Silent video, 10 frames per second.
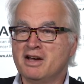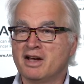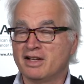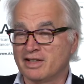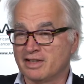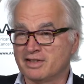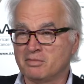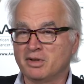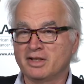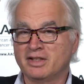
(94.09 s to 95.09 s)
as a
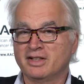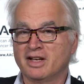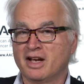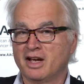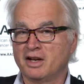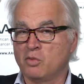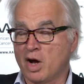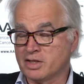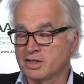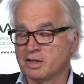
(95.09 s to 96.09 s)
sibling and
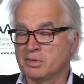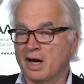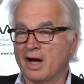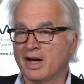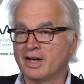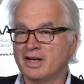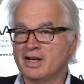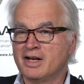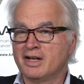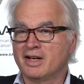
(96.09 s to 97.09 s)
watched him die.
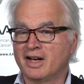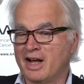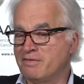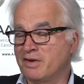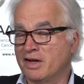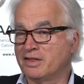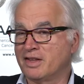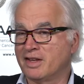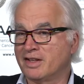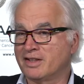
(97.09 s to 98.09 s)
And I felt
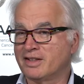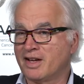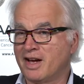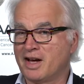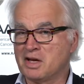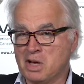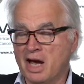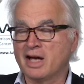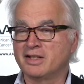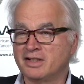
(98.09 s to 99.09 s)
that uh, I
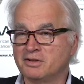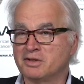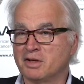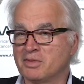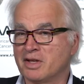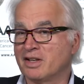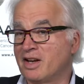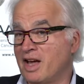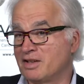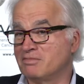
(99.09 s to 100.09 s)
had to do something,
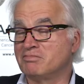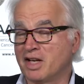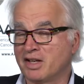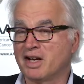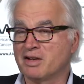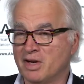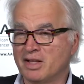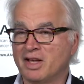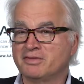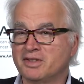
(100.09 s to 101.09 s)
and I dedicated my
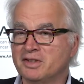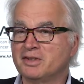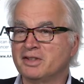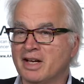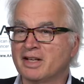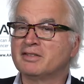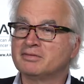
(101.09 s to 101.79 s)
life to doing that.